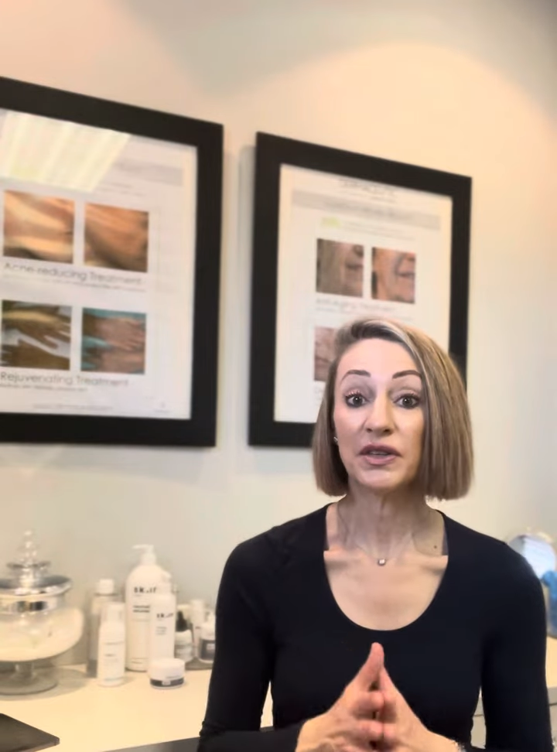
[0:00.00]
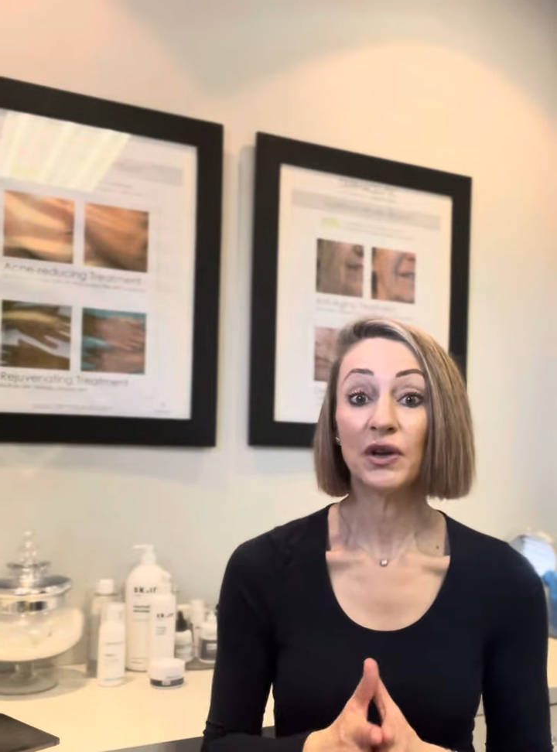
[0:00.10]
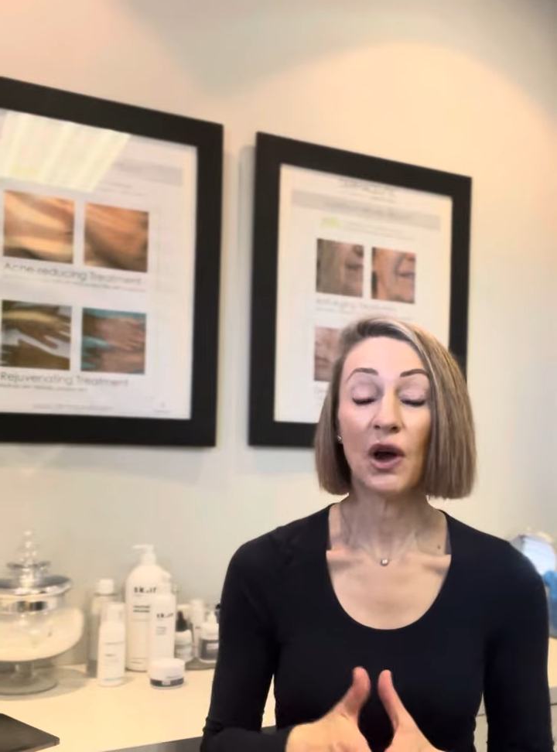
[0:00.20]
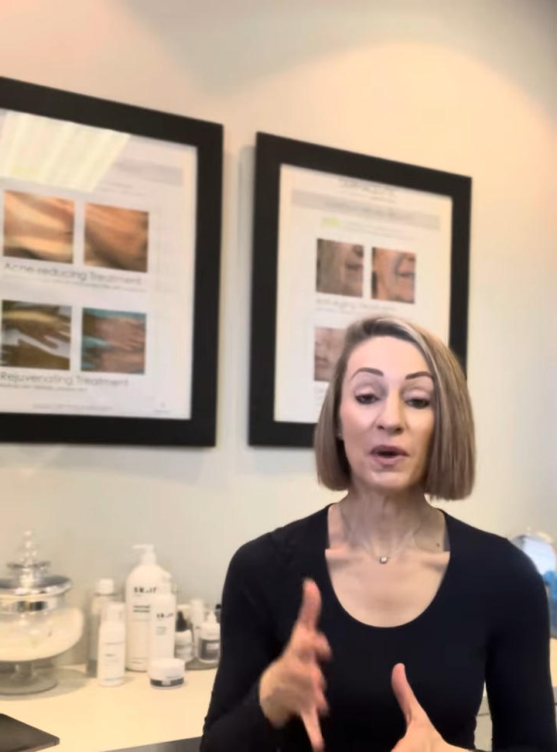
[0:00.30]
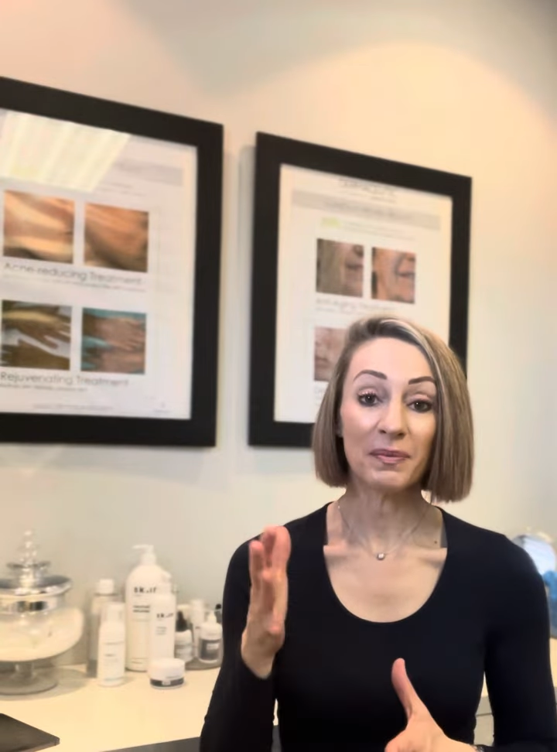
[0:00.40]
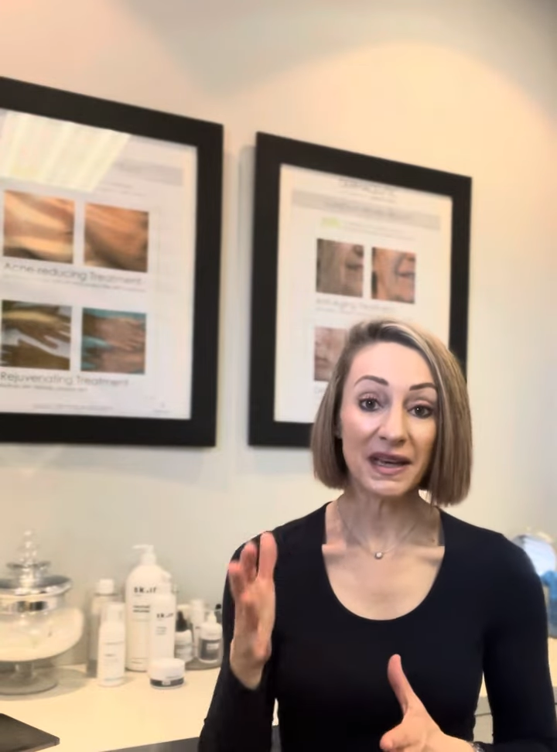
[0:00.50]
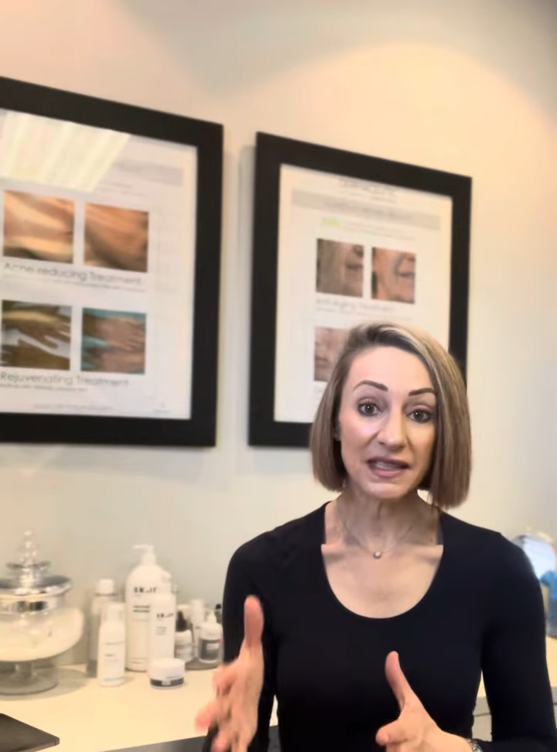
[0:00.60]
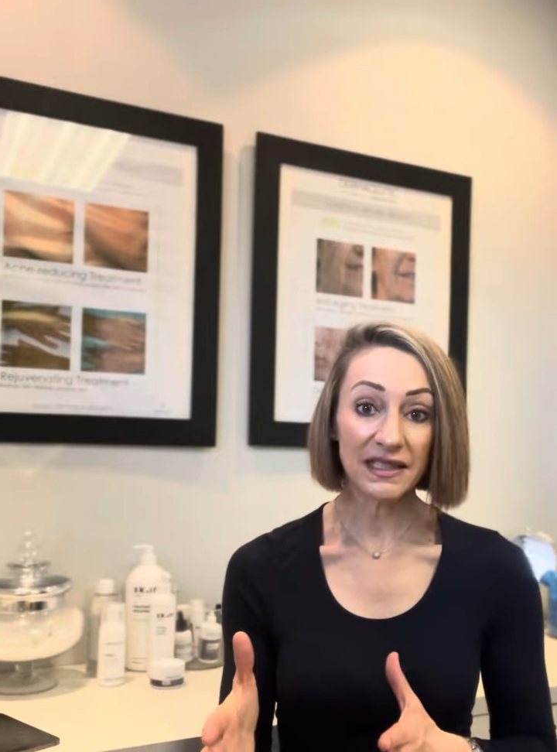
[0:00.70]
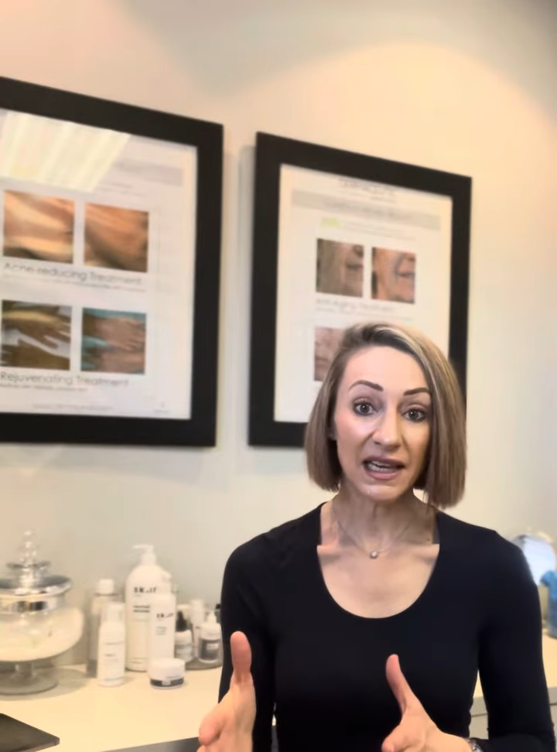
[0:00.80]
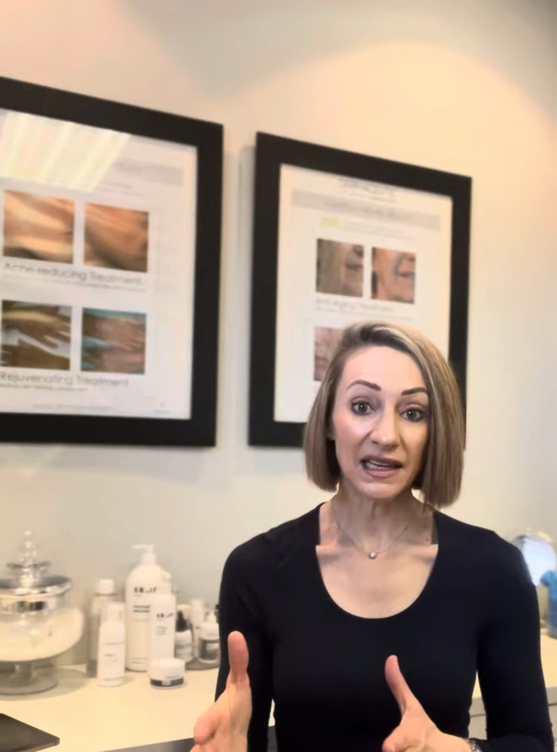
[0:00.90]
I know with my
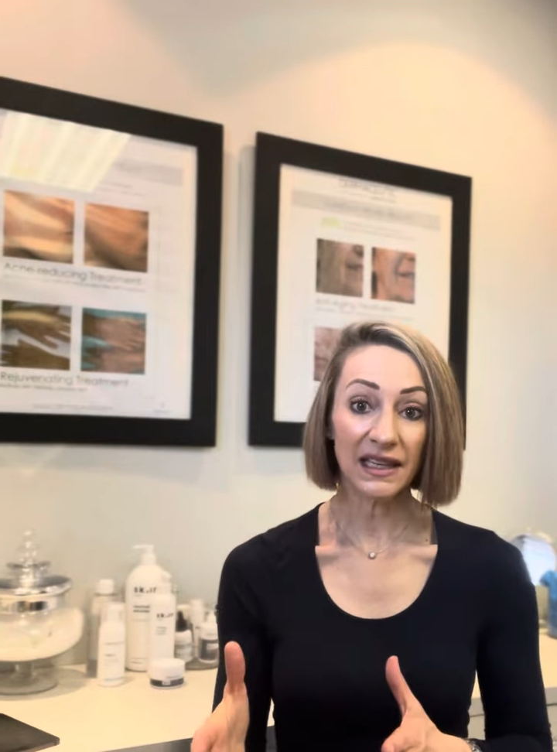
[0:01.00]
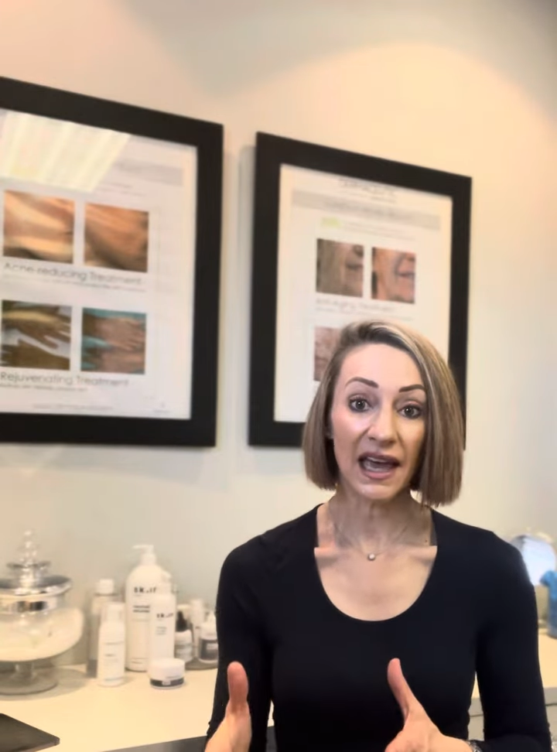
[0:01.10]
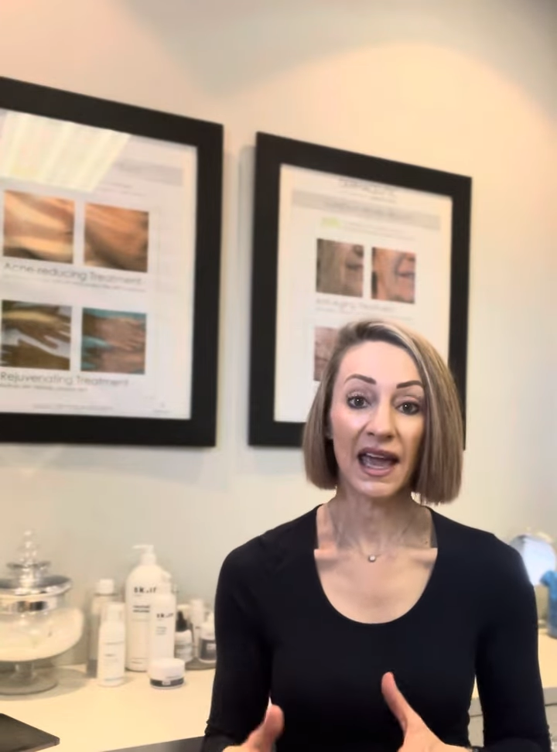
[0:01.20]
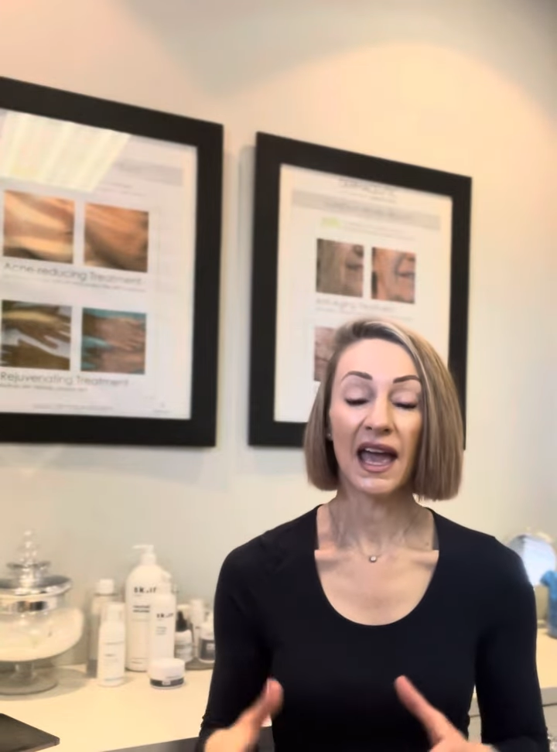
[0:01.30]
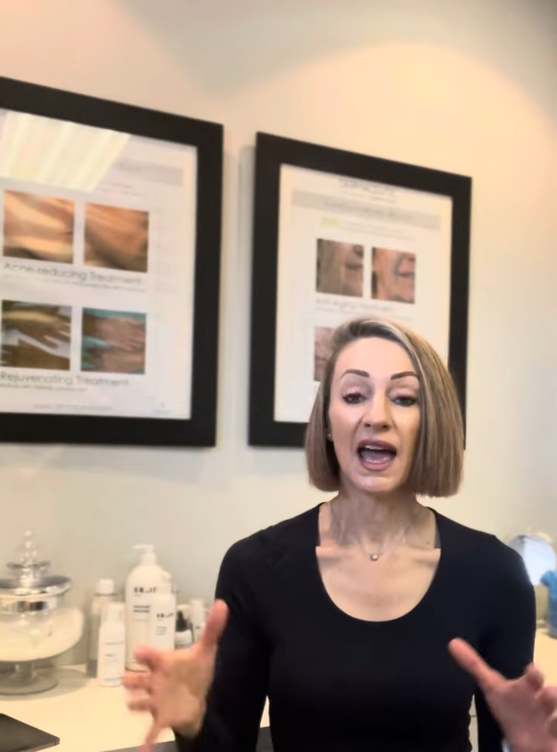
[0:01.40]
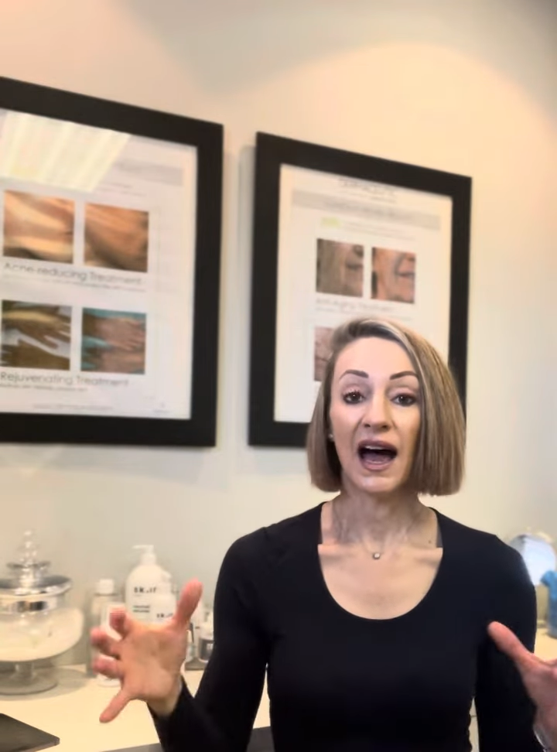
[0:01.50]
skincare,